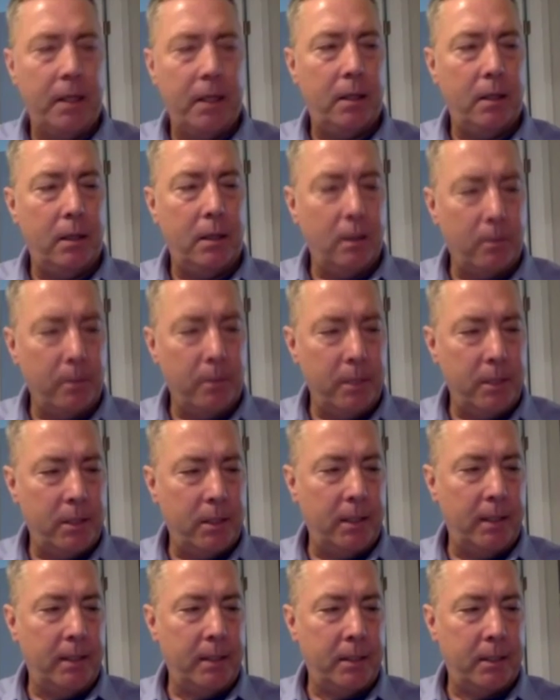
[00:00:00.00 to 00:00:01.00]
I think the
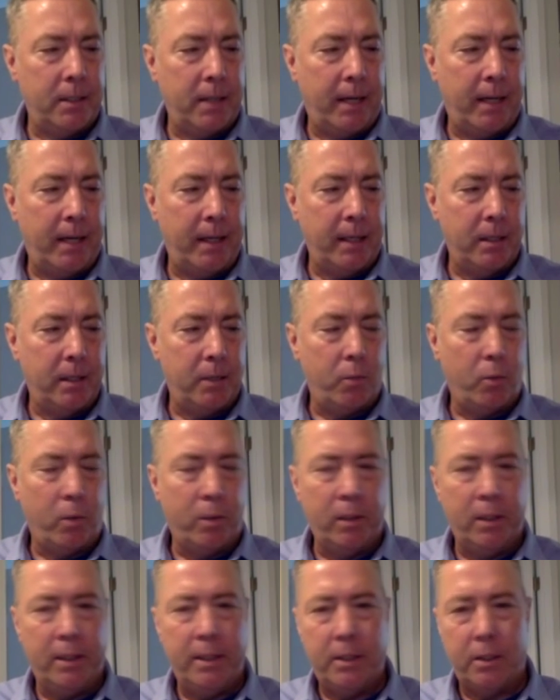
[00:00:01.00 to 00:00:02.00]
reason is that it's
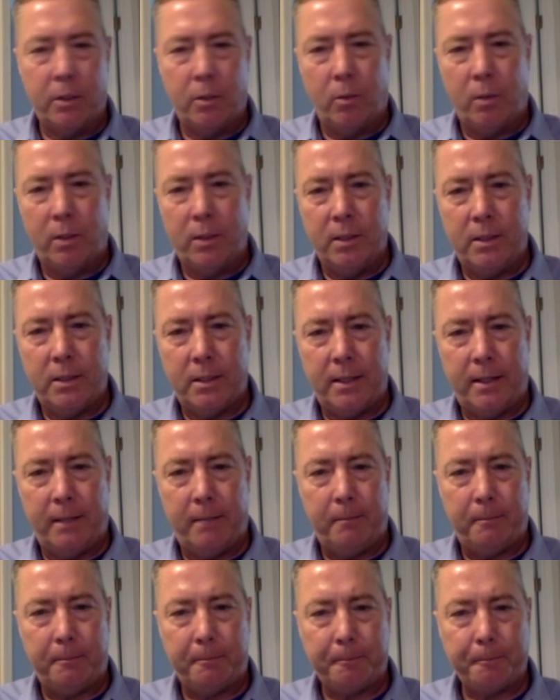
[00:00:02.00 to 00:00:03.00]
one laser, one
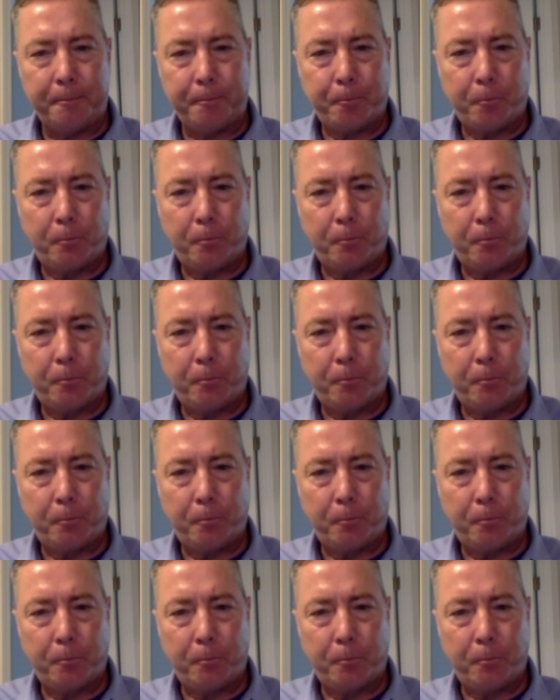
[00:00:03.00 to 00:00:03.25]
step.